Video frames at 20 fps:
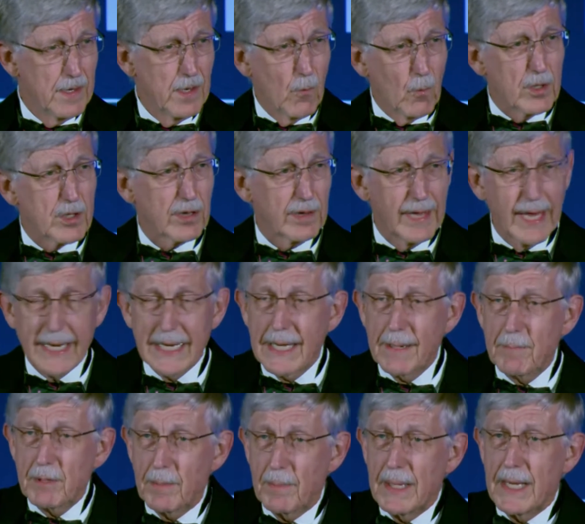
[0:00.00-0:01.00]
which led
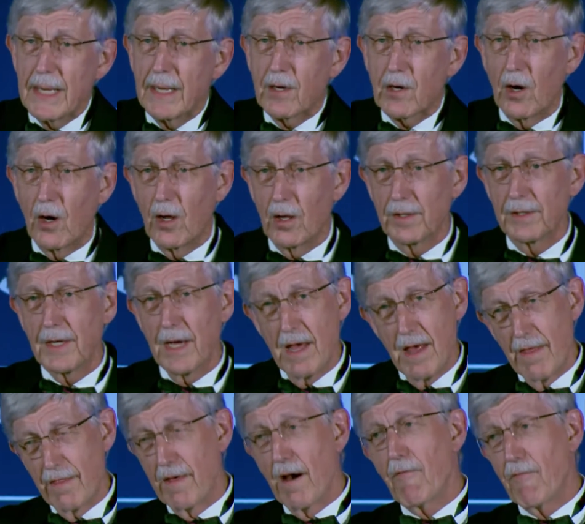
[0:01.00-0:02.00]
him to being called
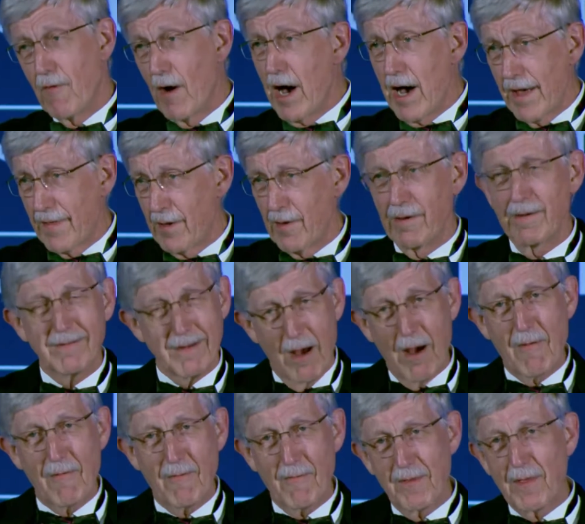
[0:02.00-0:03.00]
the father
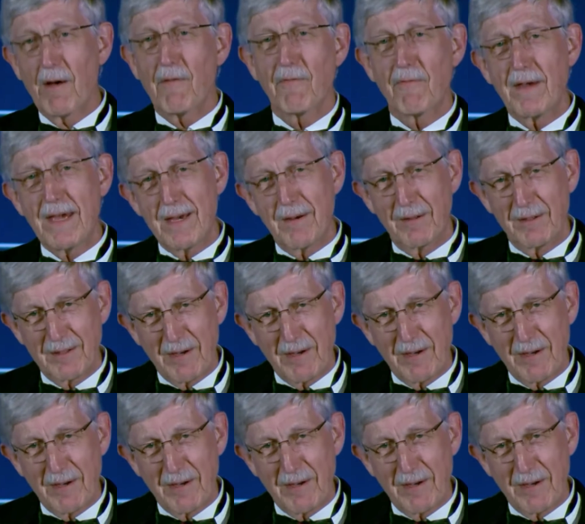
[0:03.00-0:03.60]
of the field